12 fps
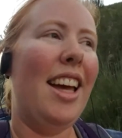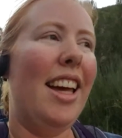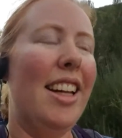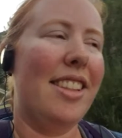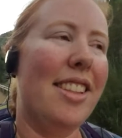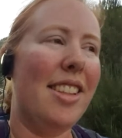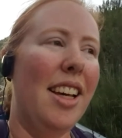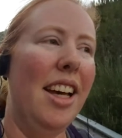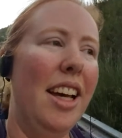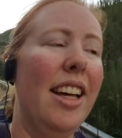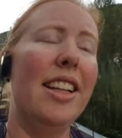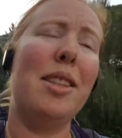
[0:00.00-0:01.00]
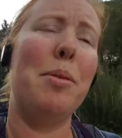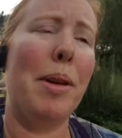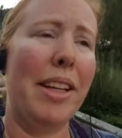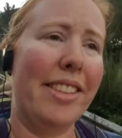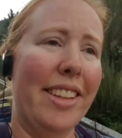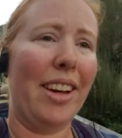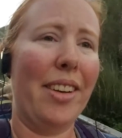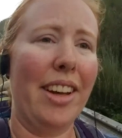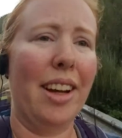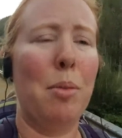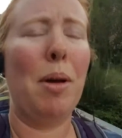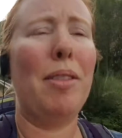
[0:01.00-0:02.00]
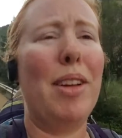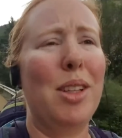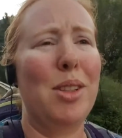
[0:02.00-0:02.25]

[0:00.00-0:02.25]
it's, it's amazing out here. I'm having